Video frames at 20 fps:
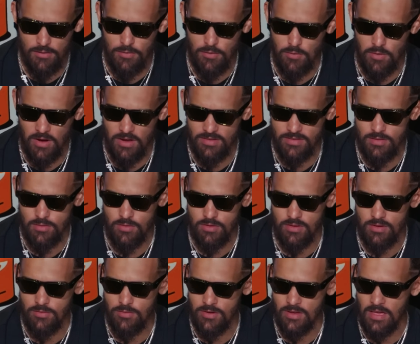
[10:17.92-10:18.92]
roster
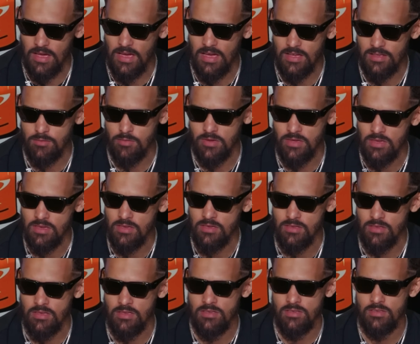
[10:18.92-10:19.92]
with different guys, but
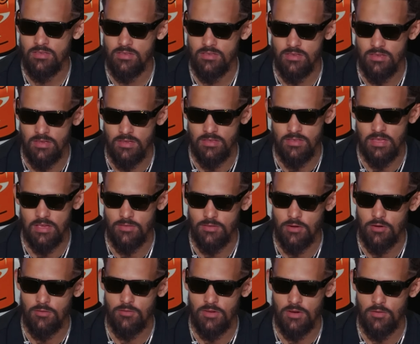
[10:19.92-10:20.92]
he's
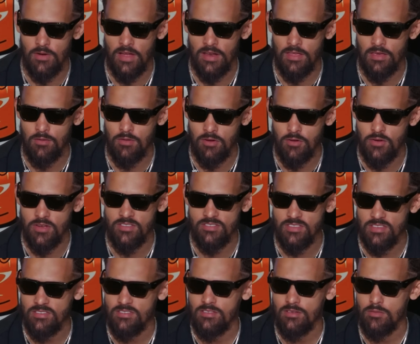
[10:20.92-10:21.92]
definitely gonna fit right in with Quinn's
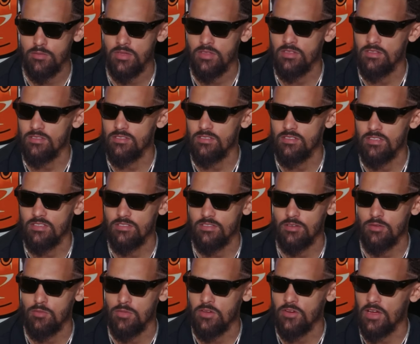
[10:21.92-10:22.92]
system, and it's
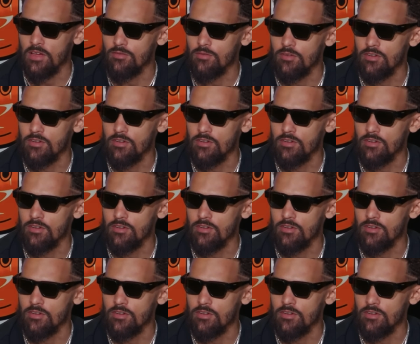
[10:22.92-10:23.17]
gonna be great